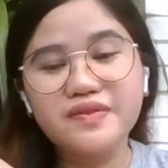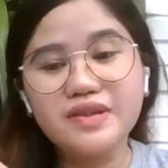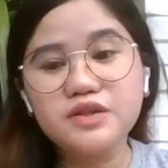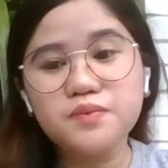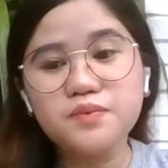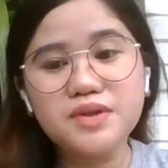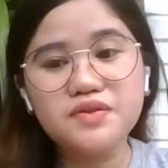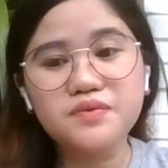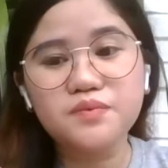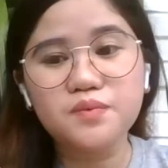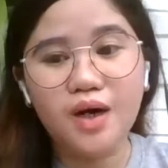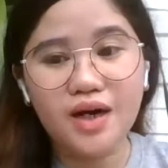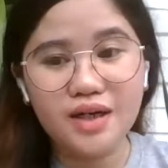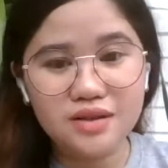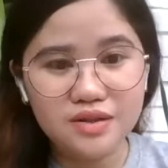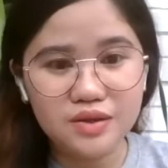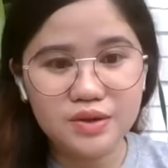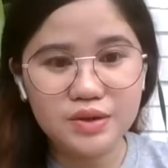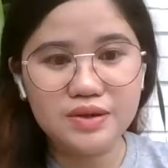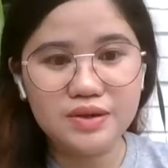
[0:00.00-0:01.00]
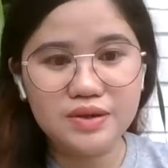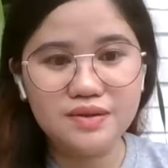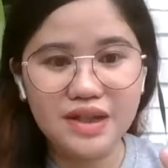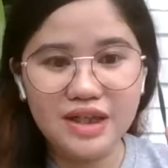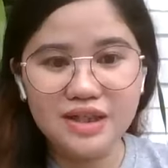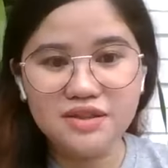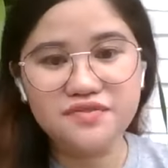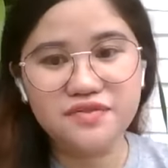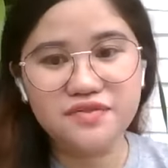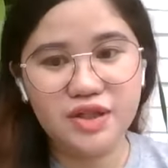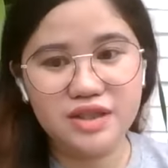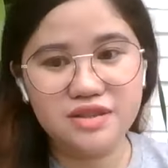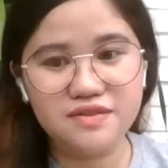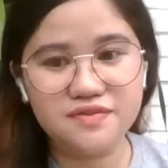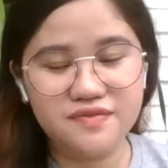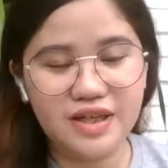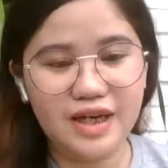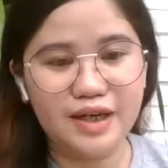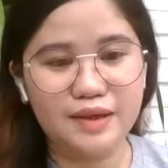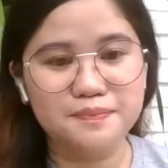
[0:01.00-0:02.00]
filled with water in front
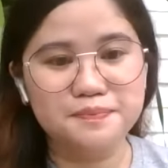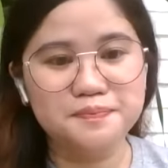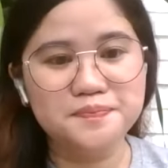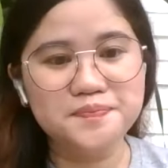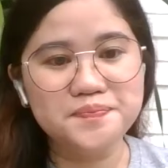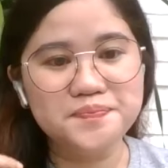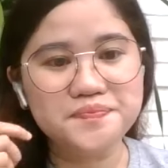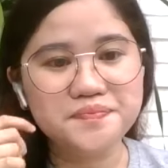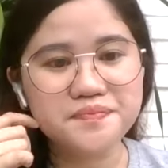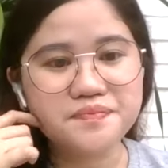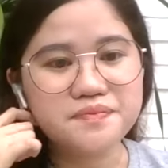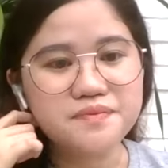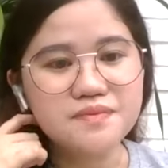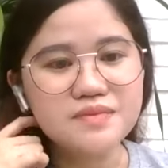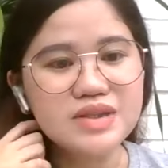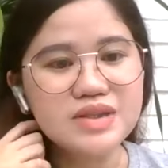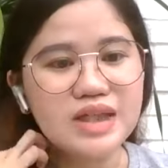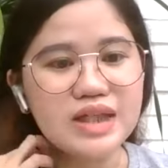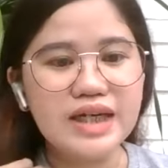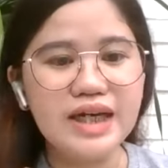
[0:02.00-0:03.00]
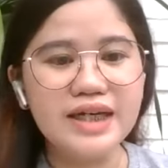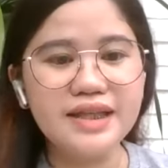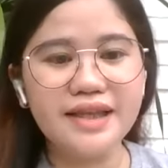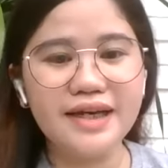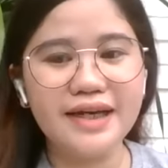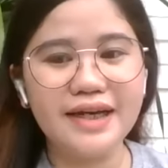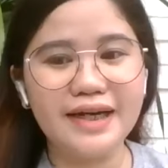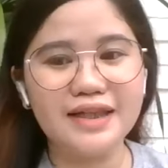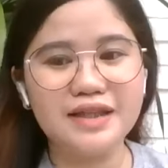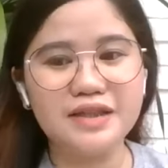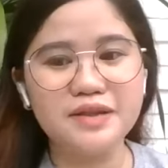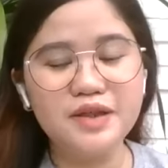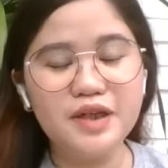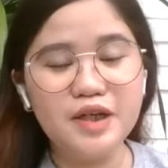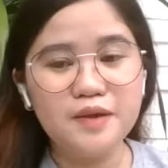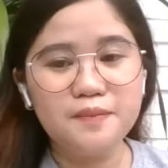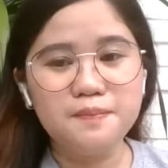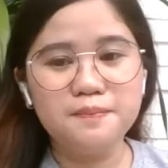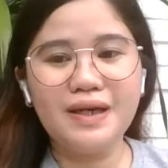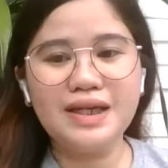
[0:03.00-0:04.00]
of them, and then
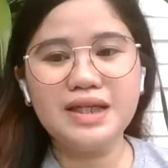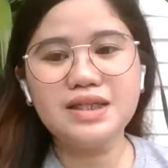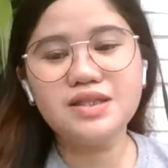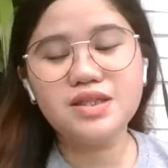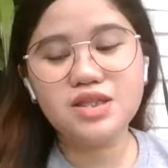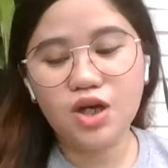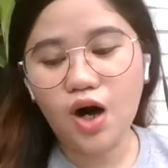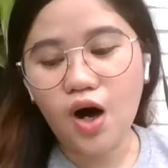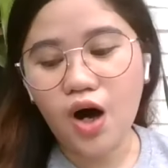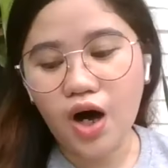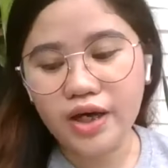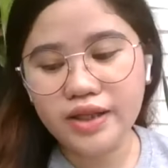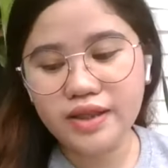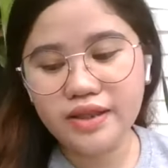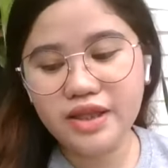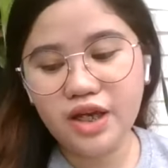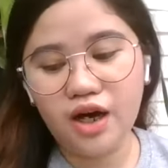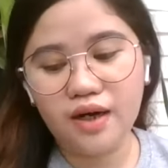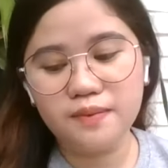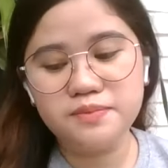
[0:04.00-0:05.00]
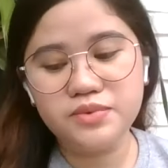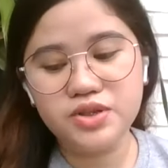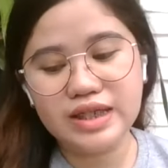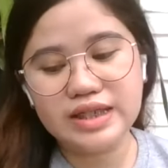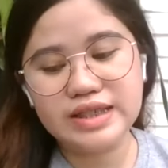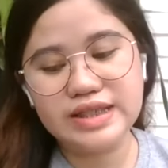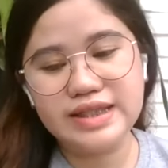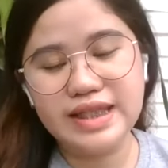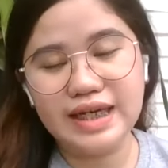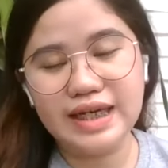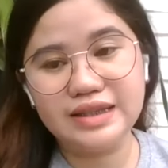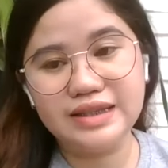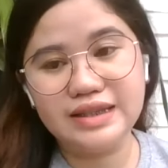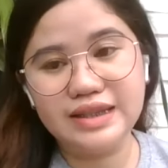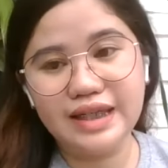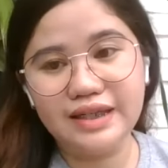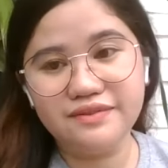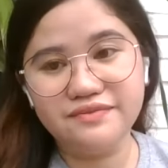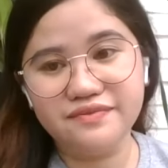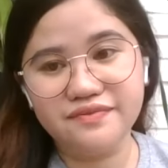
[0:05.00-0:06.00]
based on the objects that
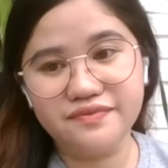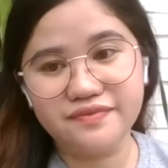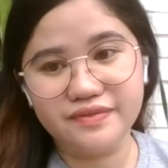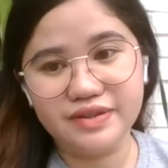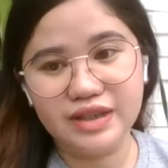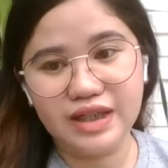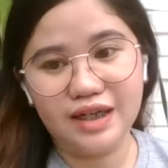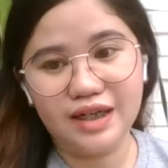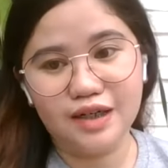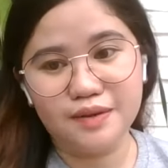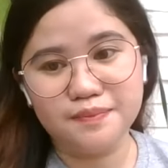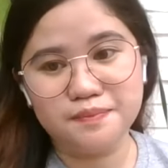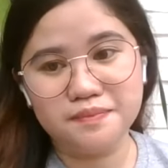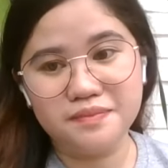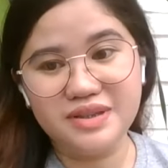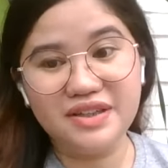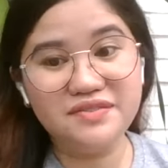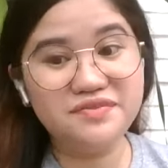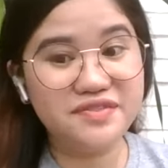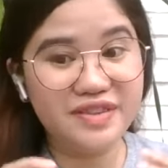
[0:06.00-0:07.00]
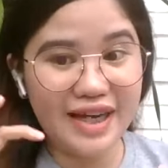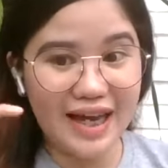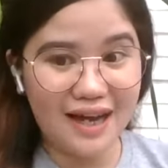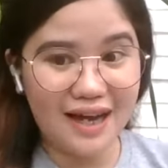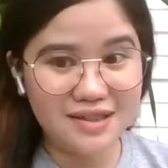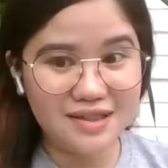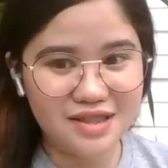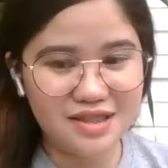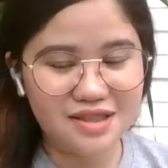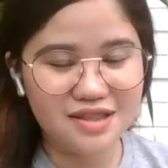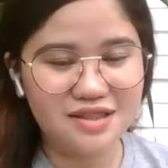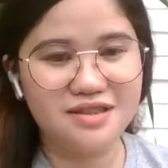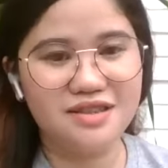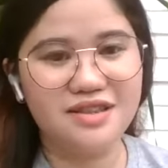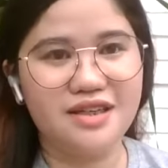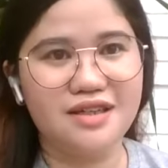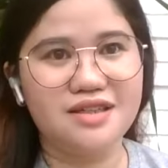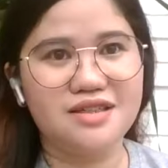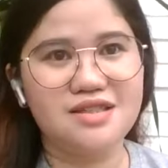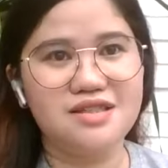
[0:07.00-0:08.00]
they guess,
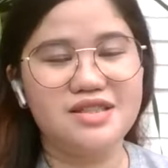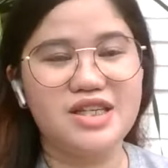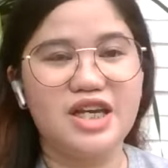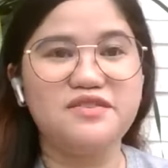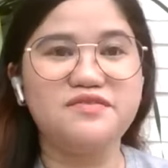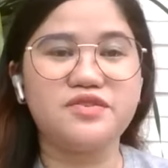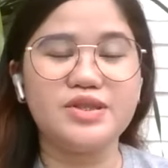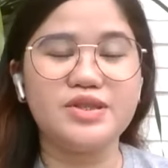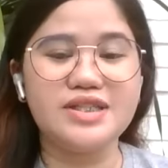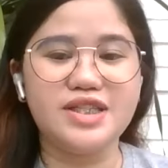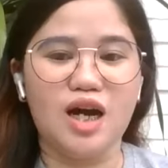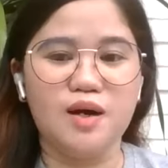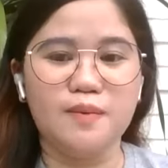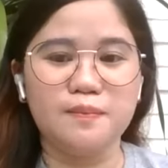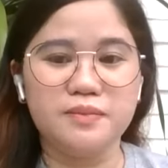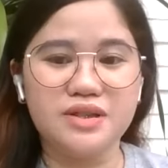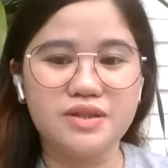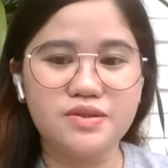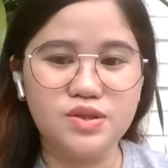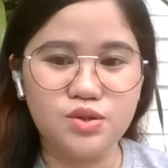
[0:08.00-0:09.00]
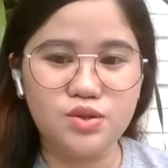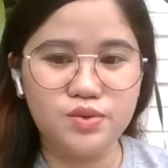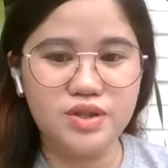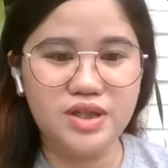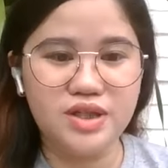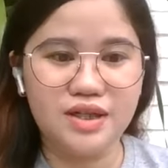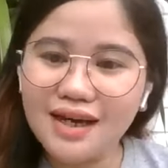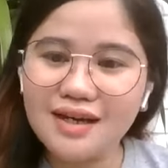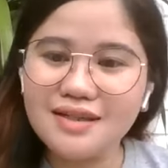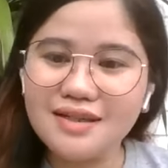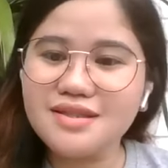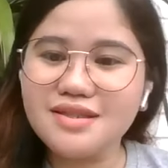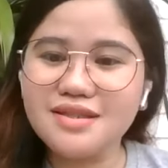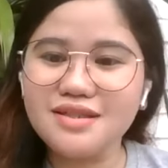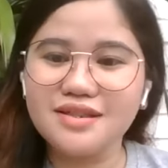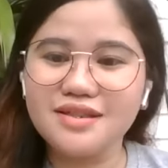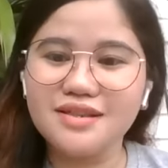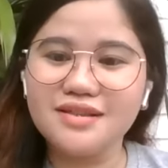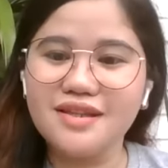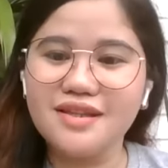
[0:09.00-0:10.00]
like to say for example, a student
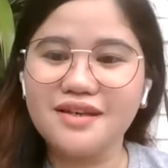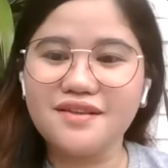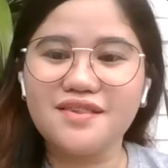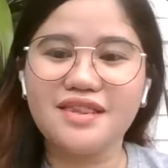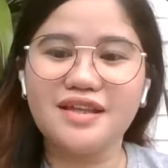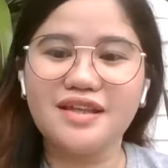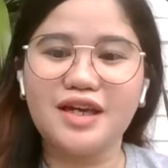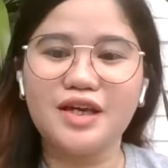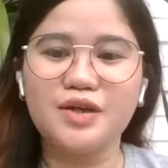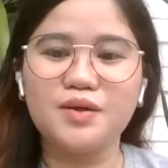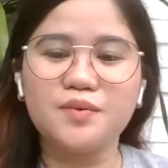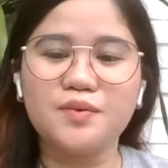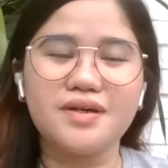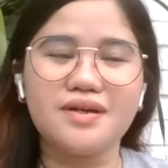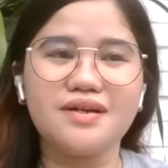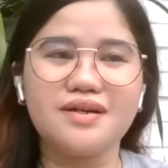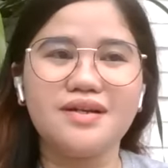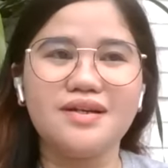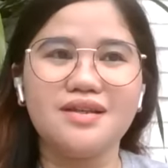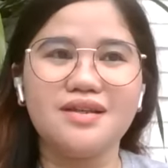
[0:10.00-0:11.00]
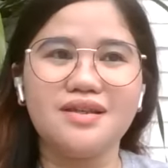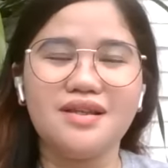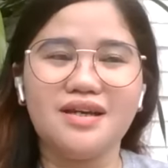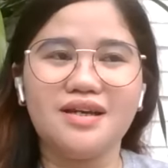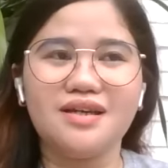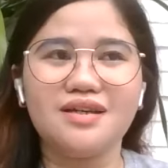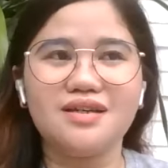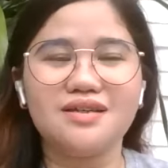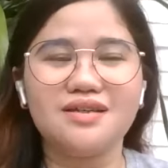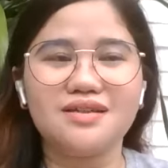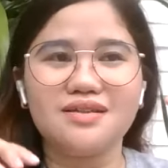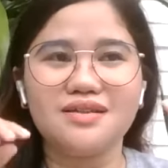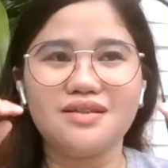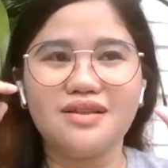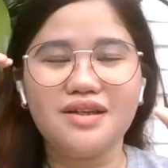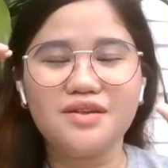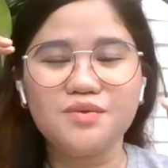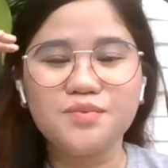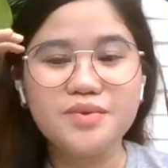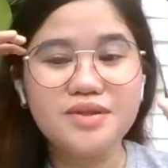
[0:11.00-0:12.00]
guessed the thing wherein
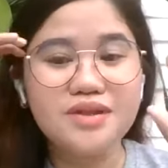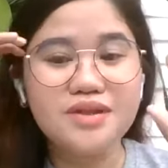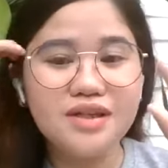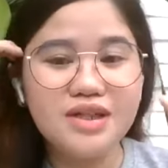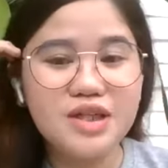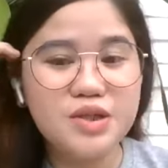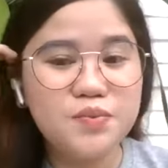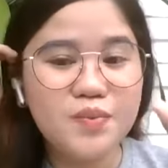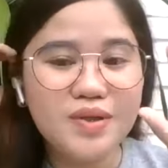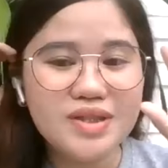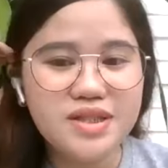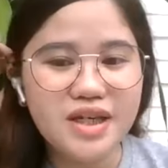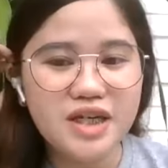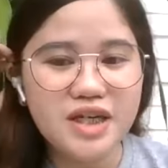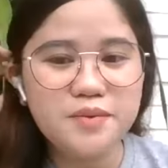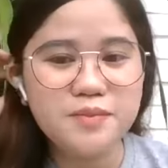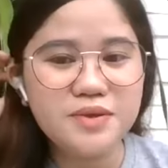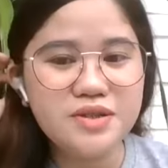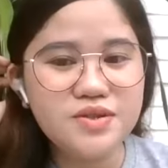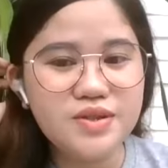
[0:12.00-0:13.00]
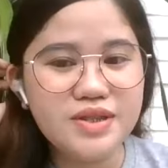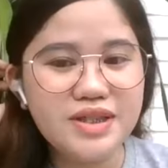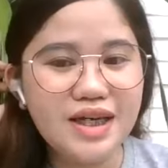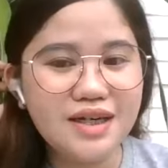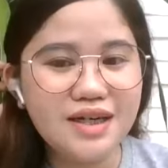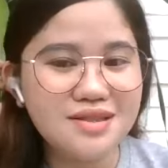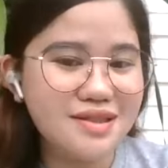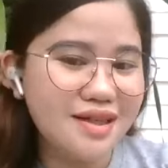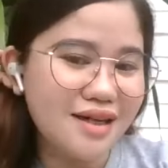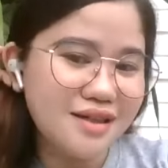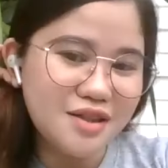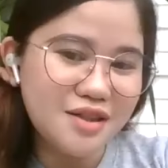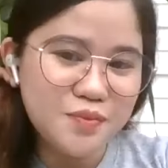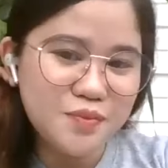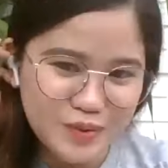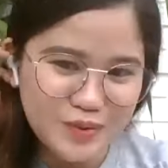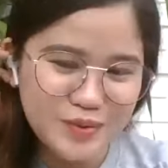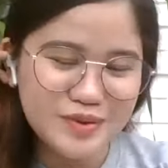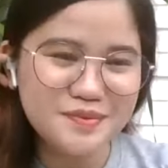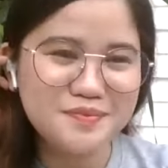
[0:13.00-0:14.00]
he was able to guess
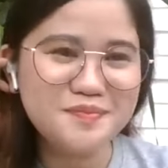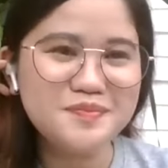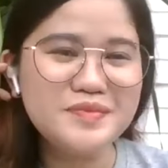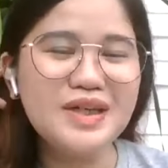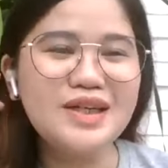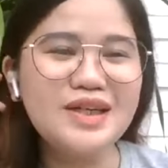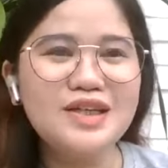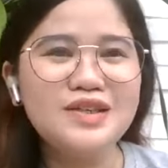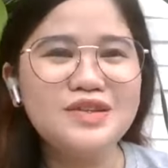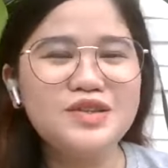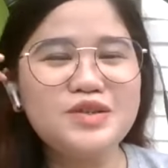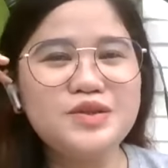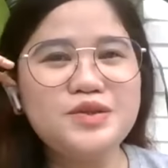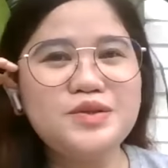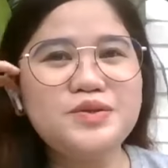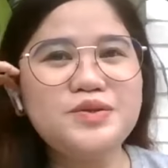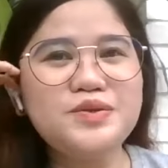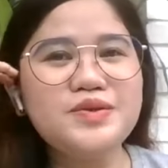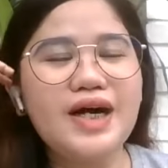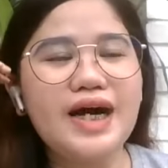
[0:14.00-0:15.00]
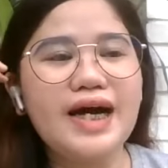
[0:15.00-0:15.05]
that it was a stone.